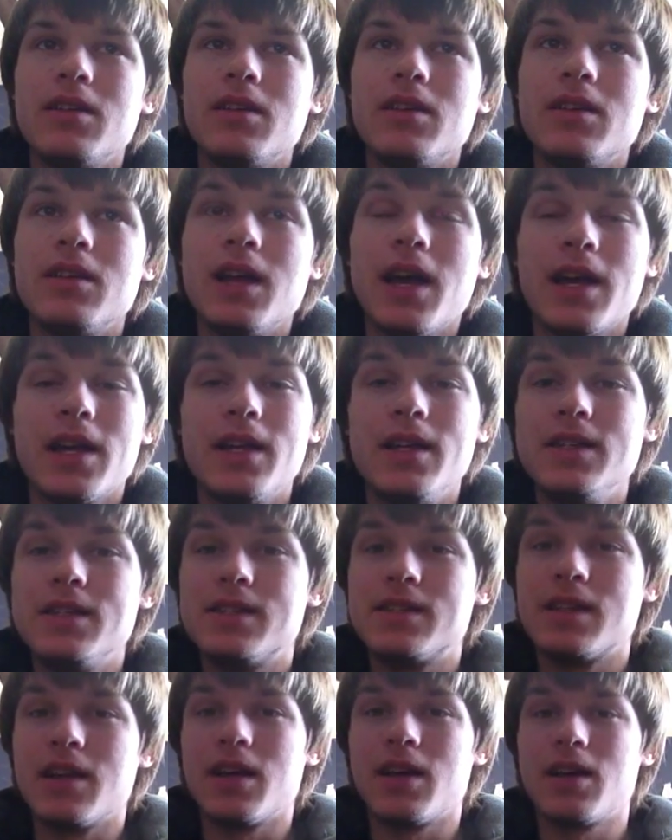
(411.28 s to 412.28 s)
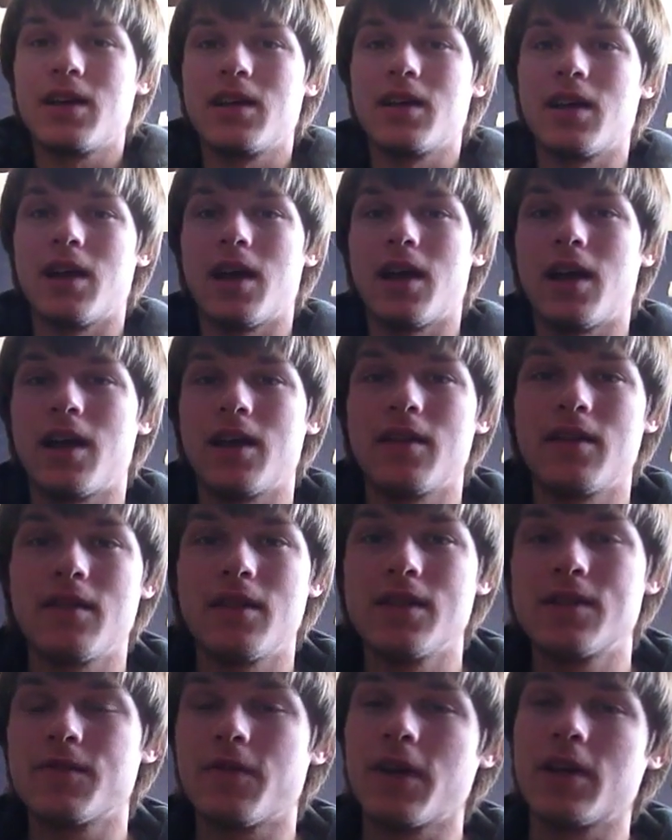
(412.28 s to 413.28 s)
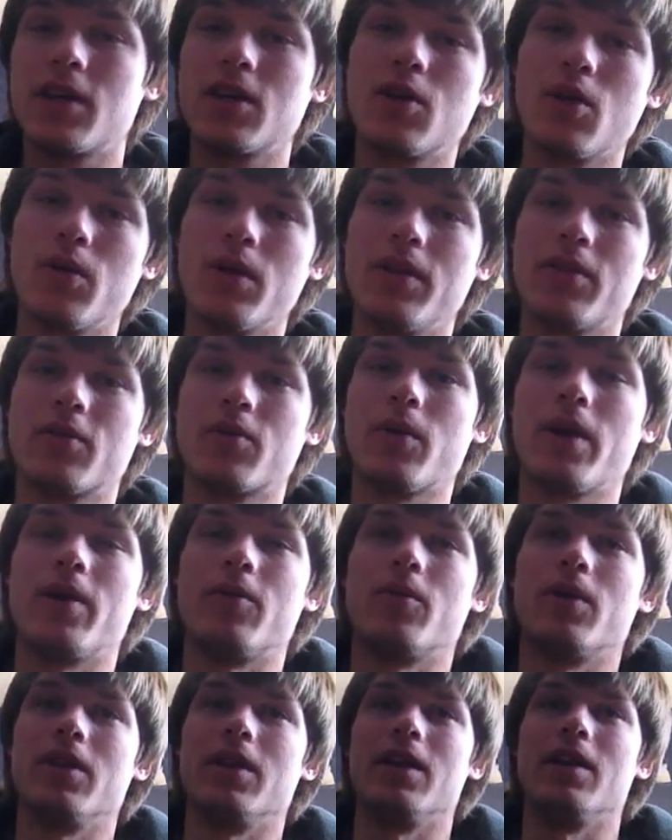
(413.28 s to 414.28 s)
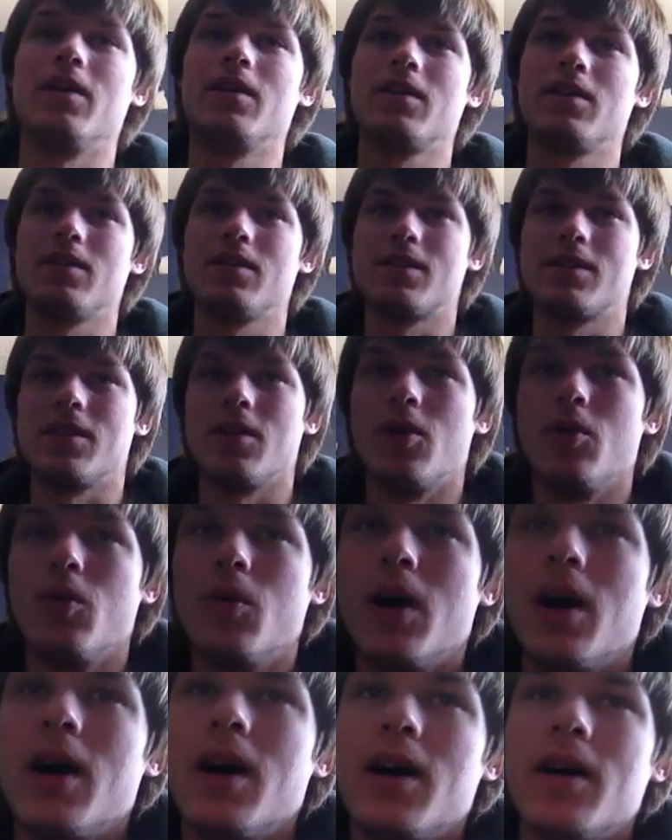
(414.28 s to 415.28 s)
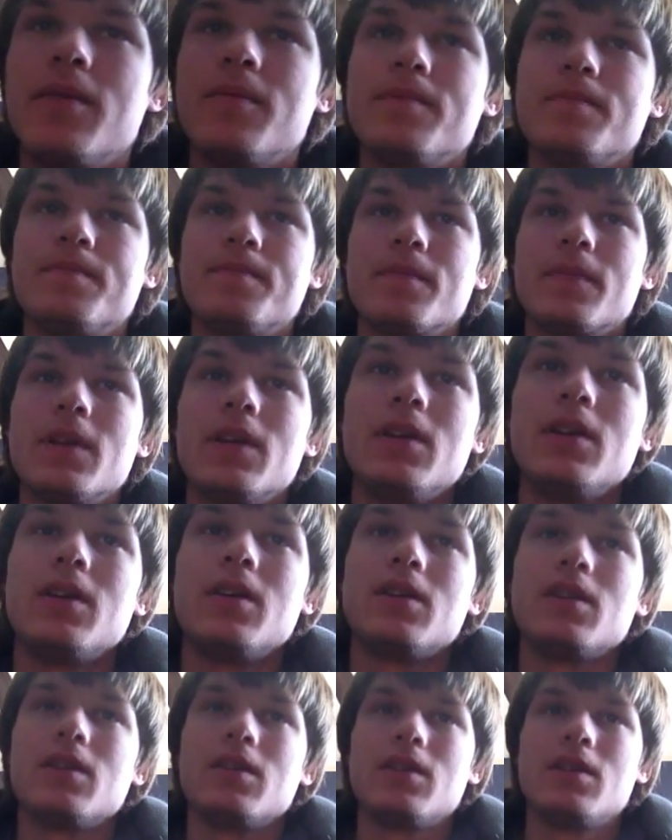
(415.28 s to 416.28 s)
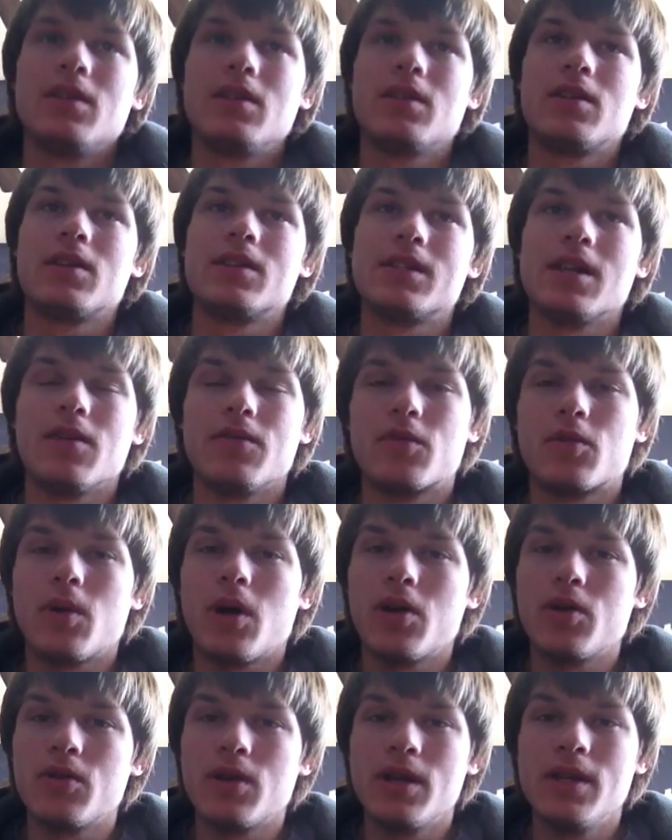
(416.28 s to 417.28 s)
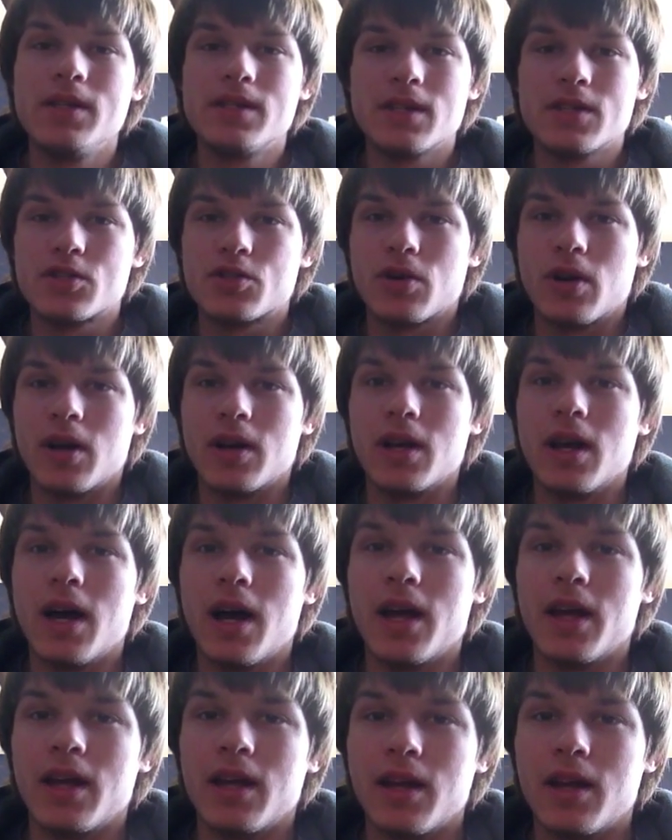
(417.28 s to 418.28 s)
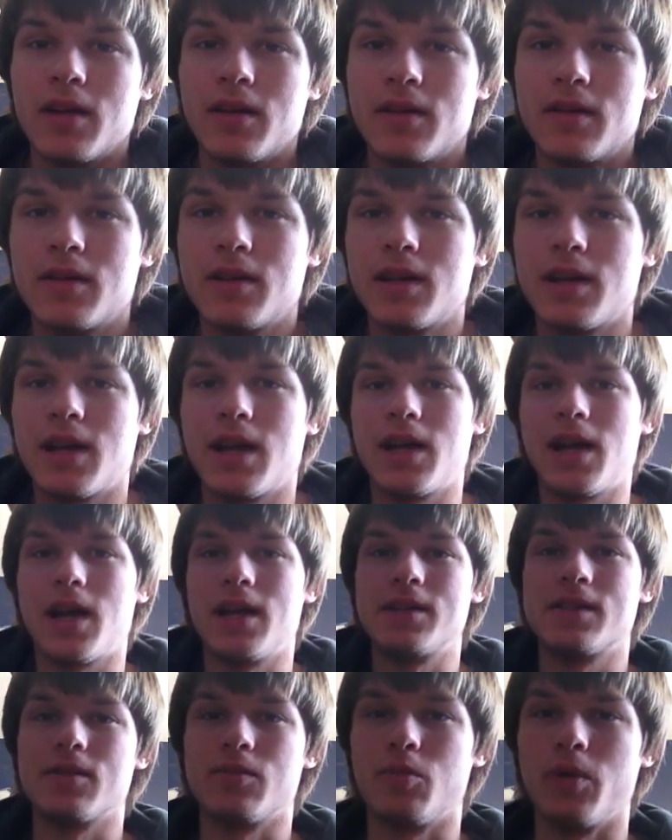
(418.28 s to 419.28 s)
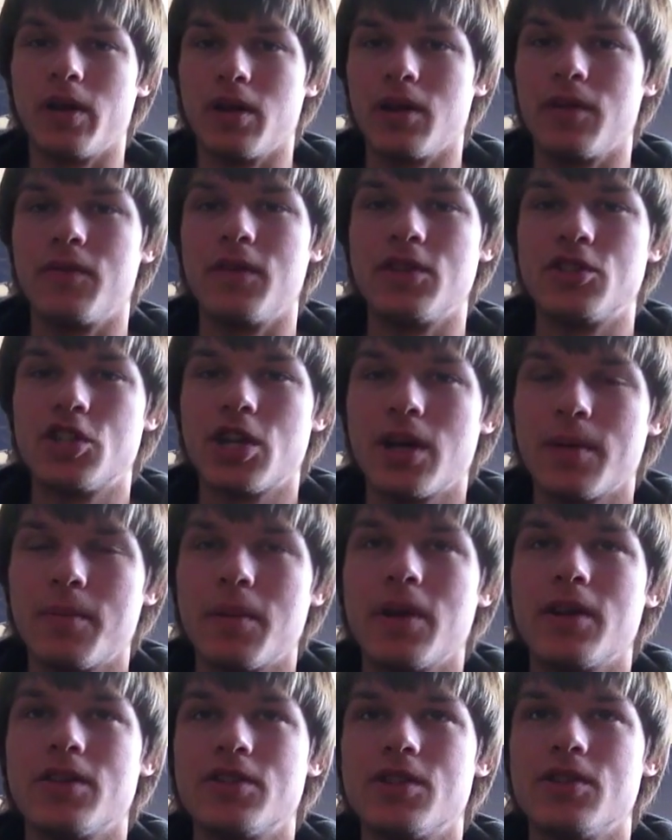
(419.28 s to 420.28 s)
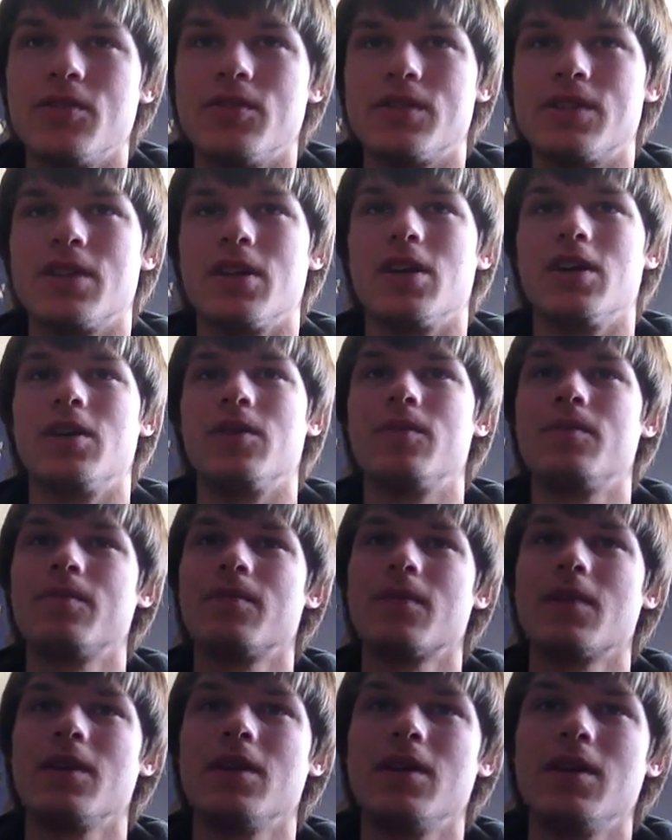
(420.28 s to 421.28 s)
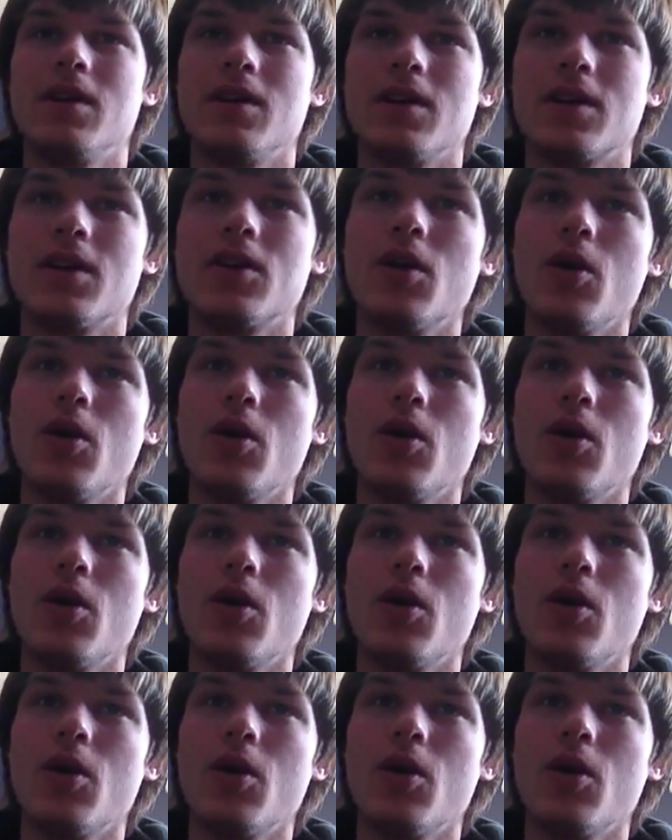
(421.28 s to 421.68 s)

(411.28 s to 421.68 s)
yeah, he's uh, this fight could go either way, really. So, because uh, Alvarado, he's a strong guy and has the will of the champion too, so could